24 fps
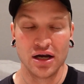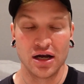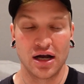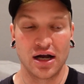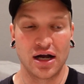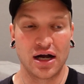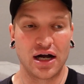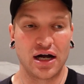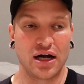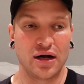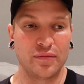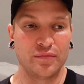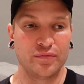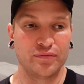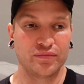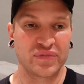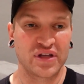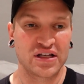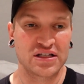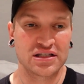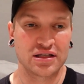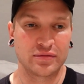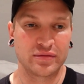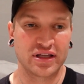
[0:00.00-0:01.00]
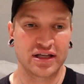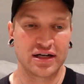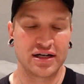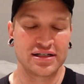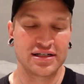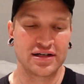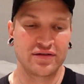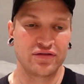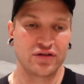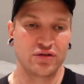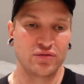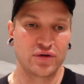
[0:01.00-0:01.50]
Um, it's something that I
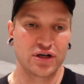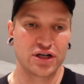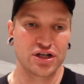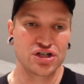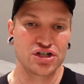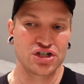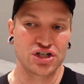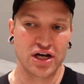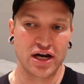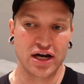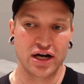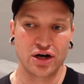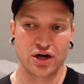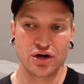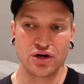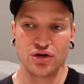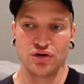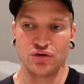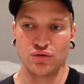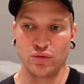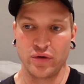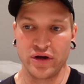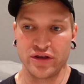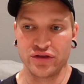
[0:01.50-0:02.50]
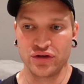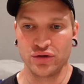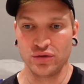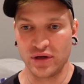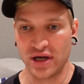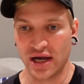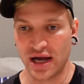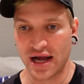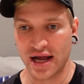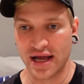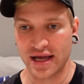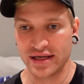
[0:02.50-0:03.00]
definitely want to share with you
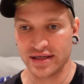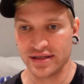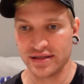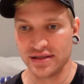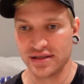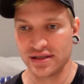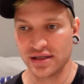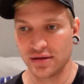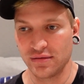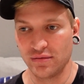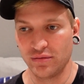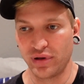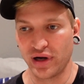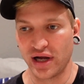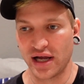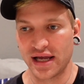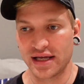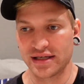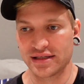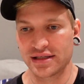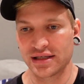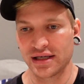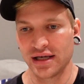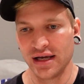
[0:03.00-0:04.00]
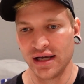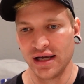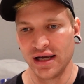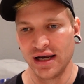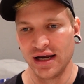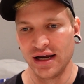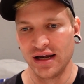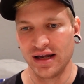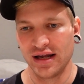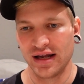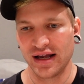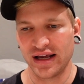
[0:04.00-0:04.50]
guys, but
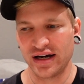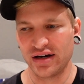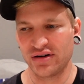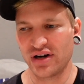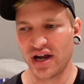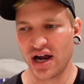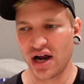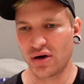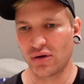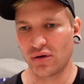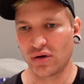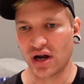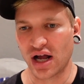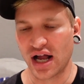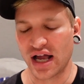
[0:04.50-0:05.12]
I don't know.